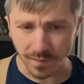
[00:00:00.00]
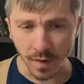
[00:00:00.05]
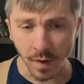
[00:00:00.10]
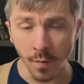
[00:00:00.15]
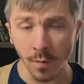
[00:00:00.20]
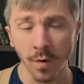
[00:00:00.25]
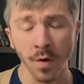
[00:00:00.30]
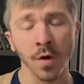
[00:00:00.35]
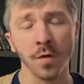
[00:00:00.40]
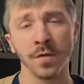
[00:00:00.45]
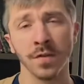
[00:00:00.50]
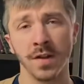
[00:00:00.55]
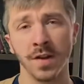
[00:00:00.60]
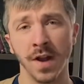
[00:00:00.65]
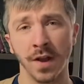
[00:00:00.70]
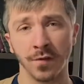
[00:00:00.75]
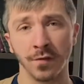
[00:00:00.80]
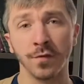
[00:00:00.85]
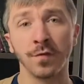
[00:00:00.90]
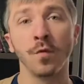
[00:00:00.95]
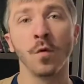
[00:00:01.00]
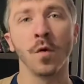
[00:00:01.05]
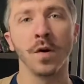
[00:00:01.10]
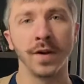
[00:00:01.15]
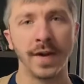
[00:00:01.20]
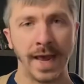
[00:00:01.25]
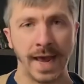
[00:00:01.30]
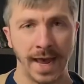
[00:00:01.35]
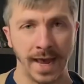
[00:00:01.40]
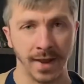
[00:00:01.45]
where over the next 4
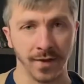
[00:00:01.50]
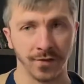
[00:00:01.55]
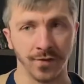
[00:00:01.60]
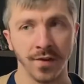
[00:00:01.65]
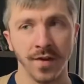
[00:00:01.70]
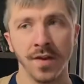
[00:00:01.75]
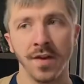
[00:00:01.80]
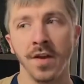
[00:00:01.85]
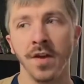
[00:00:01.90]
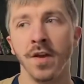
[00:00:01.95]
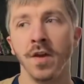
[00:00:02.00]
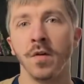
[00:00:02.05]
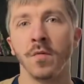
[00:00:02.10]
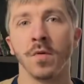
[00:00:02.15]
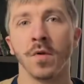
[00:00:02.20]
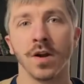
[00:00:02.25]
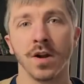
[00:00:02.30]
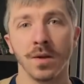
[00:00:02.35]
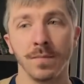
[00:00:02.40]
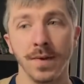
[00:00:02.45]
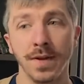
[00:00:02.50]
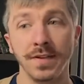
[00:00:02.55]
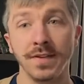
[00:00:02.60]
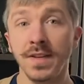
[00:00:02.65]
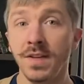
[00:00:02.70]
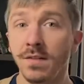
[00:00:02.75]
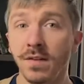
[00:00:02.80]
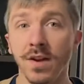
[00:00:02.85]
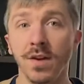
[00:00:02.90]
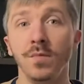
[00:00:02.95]
days, we're going to be
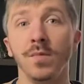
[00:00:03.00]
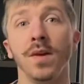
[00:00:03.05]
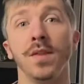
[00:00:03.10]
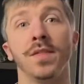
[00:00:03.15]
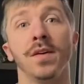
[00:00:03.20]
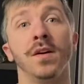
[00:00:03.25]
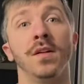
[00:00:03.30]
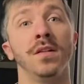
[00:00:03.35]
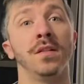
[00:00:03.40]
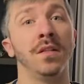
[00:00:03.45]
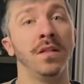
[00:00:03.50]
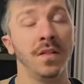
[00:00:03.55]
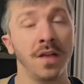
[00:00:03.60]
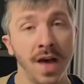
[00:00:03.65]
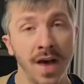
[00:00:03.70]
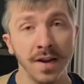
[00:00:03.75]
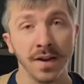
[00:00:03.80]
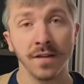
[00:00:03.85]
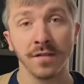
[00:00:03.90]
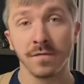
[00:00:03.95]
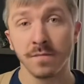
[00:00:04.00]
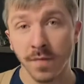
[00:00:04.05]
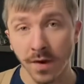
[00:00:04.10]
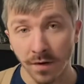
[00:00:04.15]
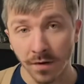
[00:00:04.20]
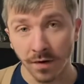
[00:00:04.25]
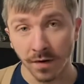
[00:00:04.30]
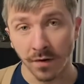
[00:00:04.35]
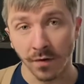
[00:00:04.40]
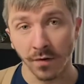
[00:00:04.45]
dealing with a lot of
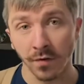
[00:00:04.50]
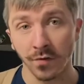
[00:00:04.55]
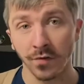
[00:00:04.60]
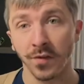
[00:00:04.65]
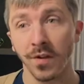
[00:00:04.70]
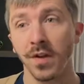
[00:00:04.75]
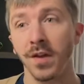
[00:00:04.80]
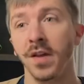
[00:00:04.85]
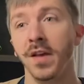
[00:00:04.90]
miracles.